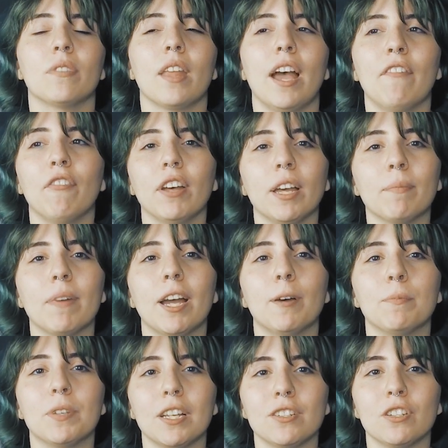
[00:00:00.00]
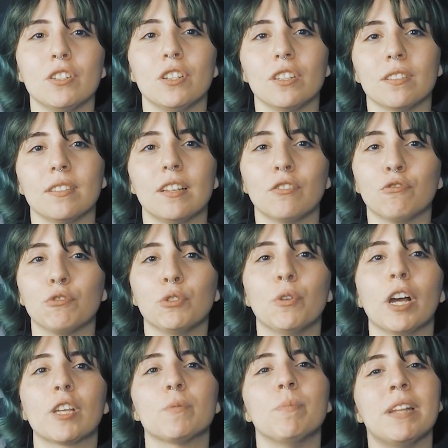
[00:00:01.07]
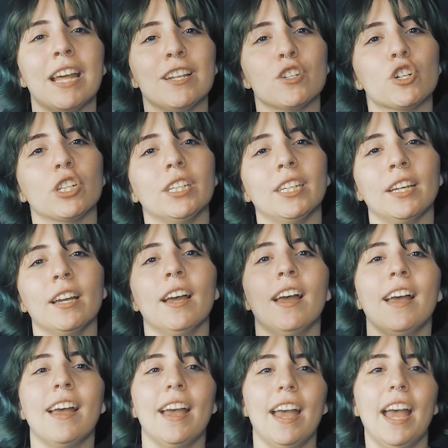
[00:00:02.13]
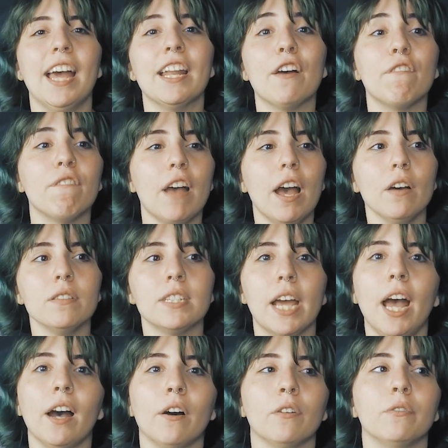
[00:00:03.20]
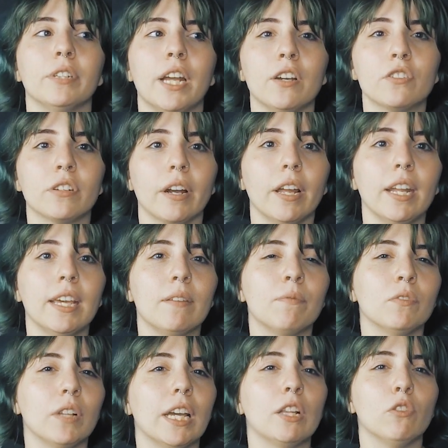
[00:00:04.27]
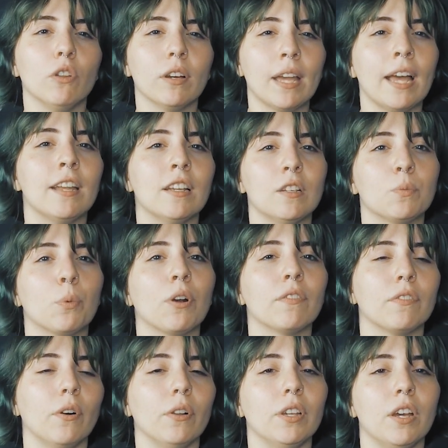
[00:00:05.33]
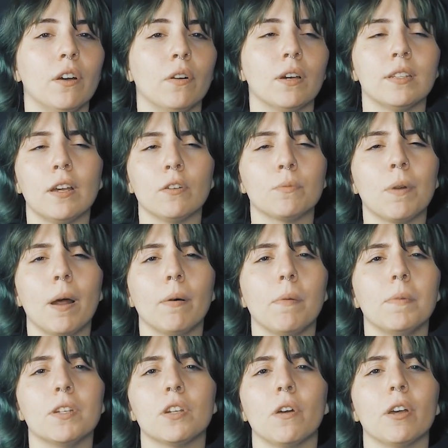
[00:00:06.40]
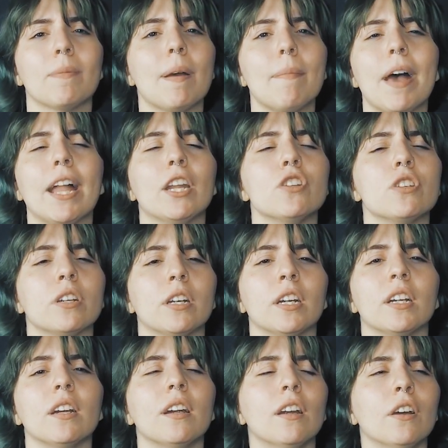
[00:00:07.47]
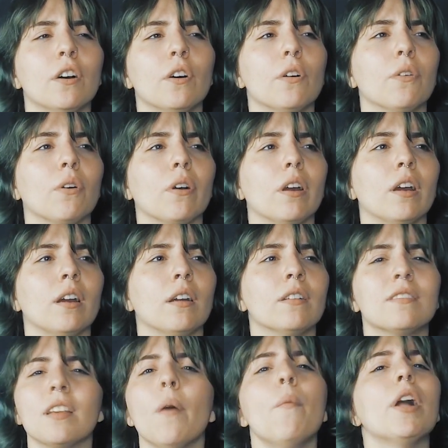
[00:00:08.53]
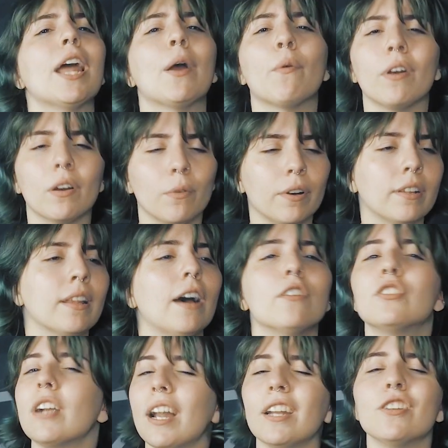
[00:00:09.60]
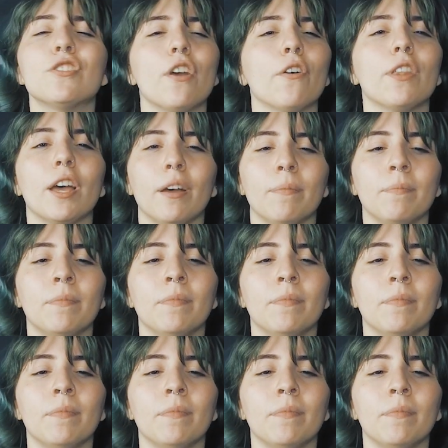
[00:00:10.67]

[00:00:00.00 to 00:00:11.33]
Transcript: I feel like my obsession just grew exponentially. And I found out when I was trying to look at his portfolio, because I was probably showing my manager or someone I work with. I was trying to show them